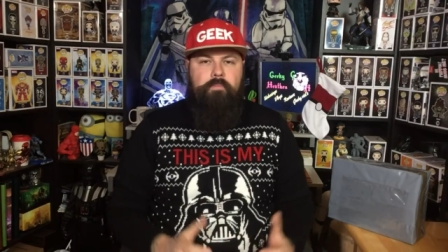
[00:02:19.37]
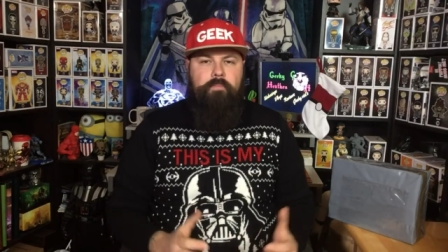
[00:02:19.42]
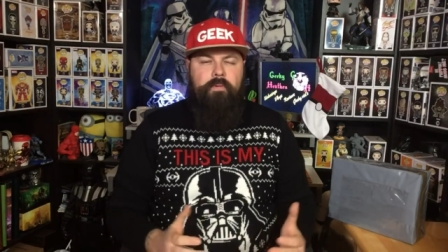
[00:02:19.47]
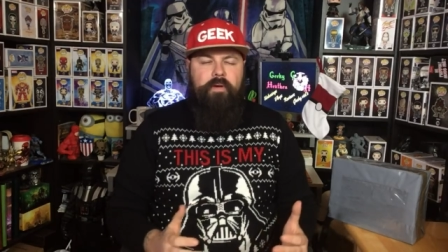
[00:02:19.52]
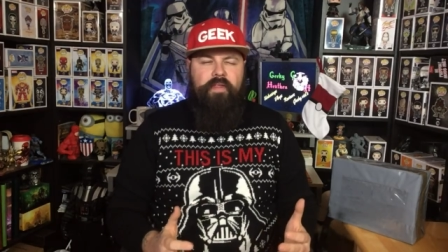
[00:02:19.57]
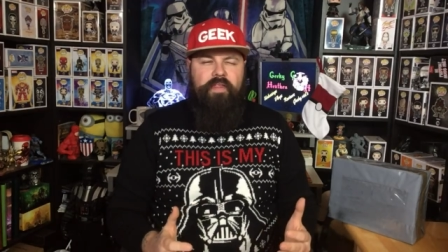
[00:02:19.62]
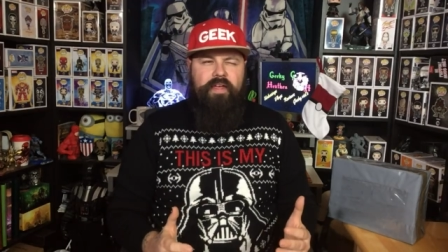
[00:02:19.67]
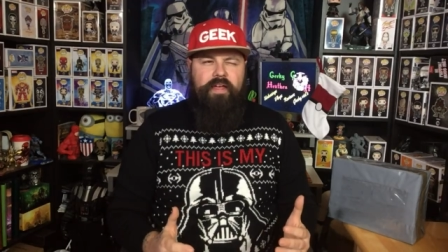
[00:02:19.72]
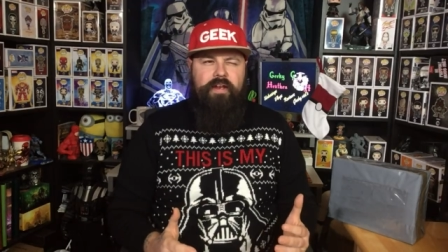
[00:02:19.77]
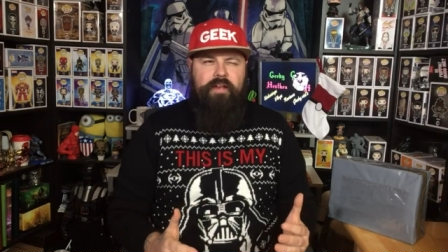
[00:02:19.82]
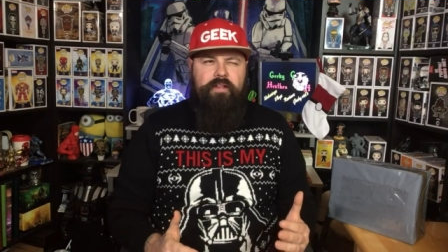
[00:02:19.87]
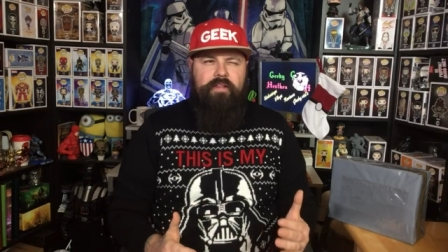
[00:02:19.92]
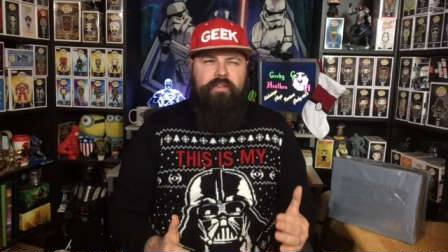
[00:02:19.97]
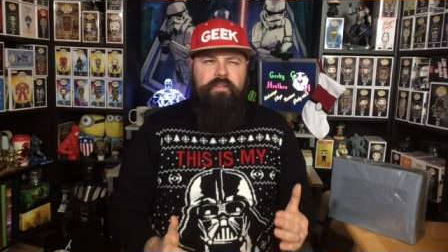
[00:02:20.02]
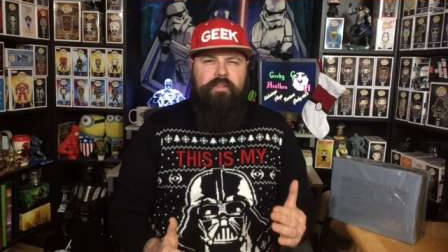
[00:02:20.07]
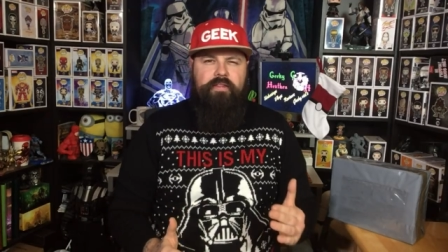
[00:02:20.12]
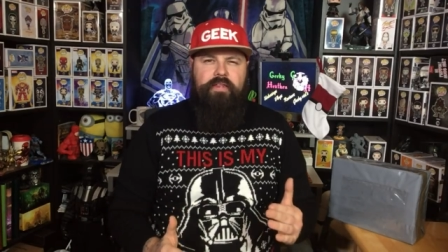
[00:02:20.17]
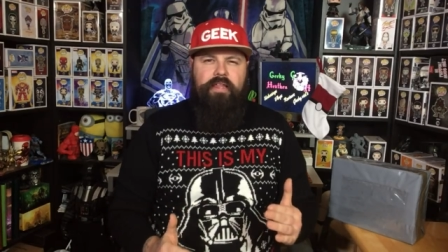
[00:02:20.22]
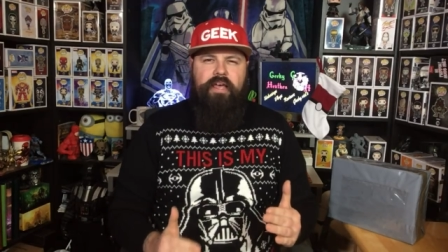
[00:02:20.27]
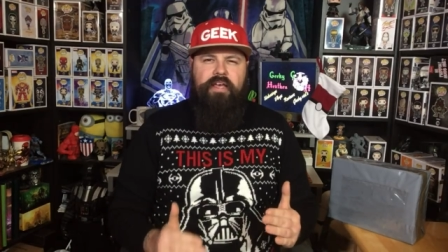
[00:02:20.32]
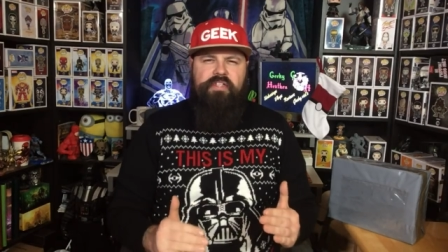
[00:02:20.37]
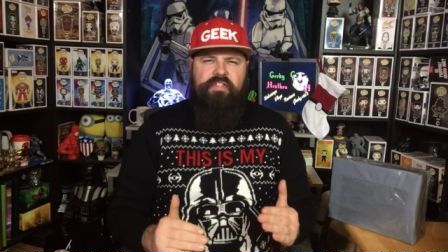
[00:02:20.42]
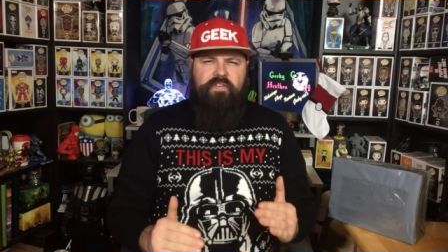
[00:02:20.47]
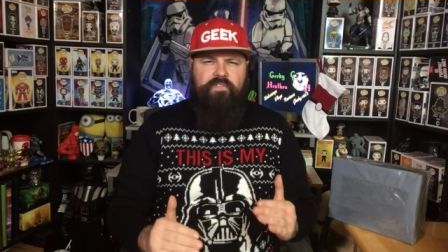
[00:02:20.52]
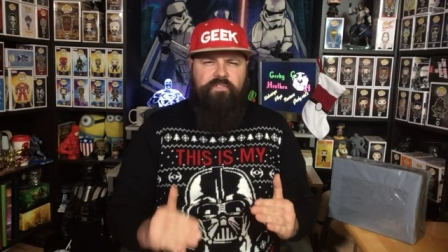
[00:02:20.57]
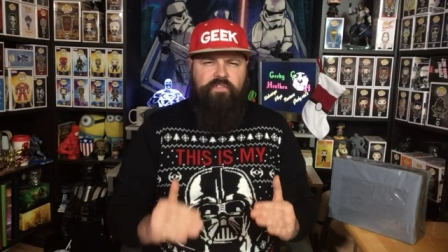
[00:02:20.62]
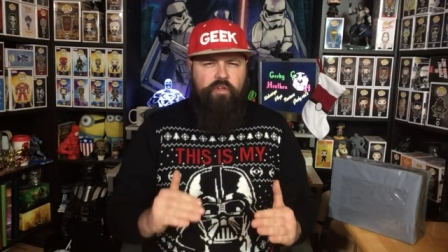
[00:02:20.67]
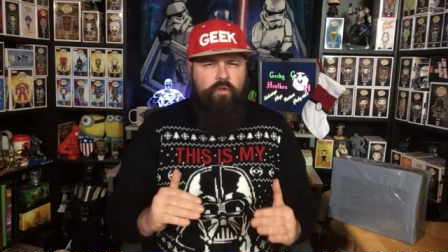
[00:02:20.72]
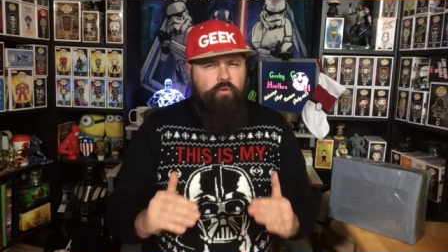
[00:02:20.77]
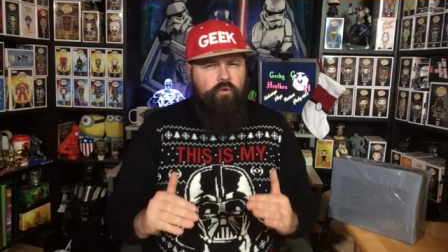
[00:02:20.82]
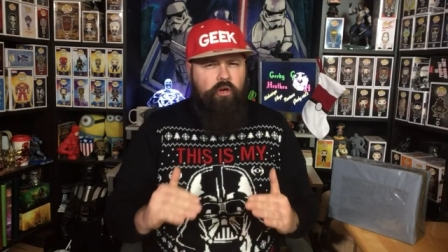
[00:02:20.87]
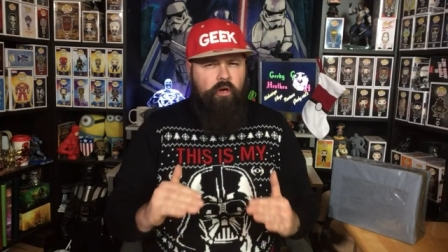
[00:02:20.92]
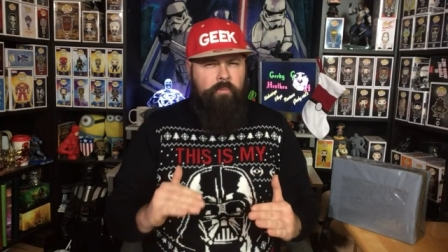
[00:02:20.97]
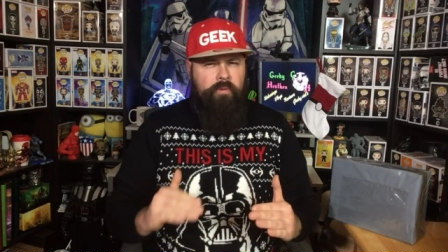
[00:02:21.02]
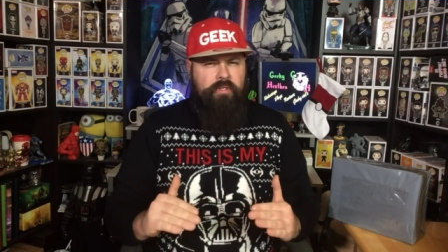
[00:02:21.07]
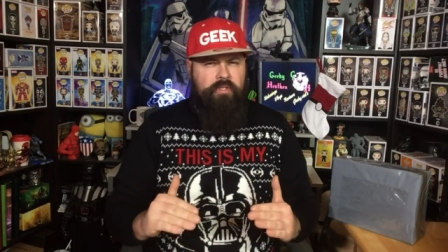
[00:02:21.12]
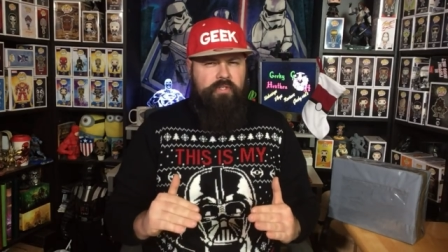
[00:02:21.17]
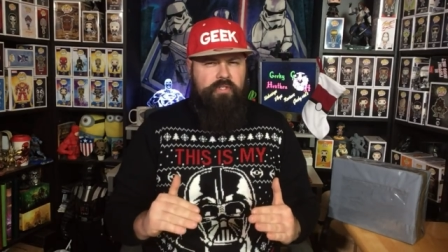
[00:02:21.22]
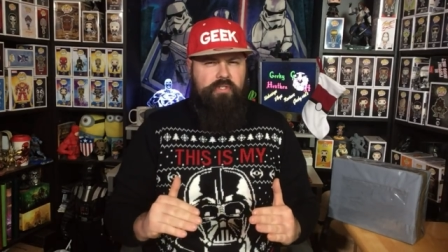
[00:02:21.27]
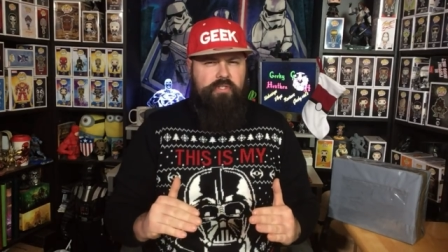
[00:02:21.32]
But then there's a few
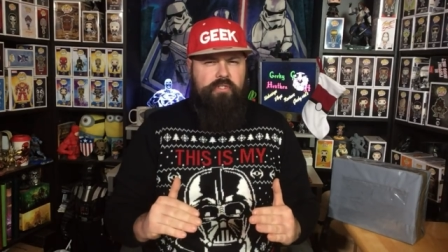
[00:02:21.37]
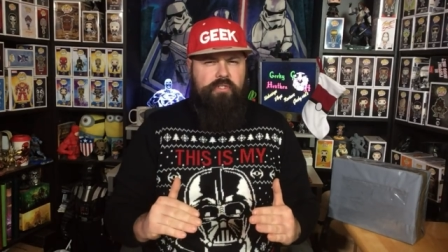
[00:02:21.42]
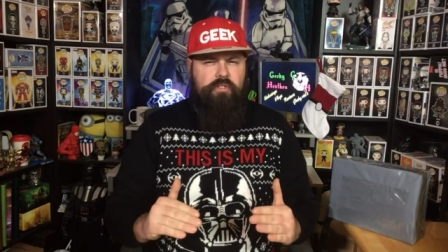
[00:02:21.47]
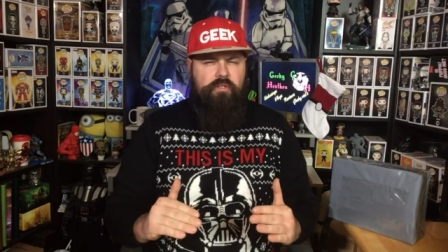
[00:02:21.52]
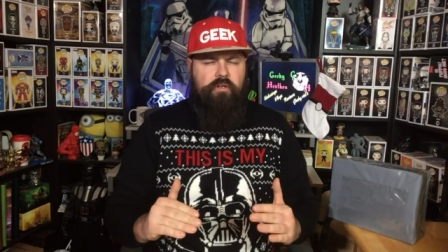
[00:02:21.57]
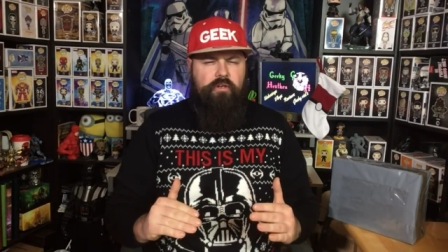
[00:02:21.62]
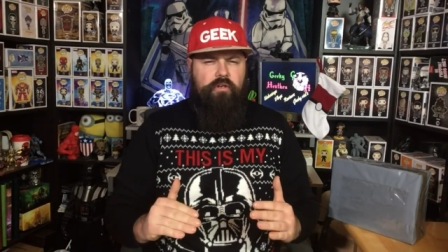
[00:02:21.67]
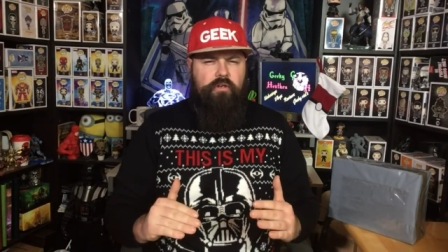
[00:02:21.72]
comments,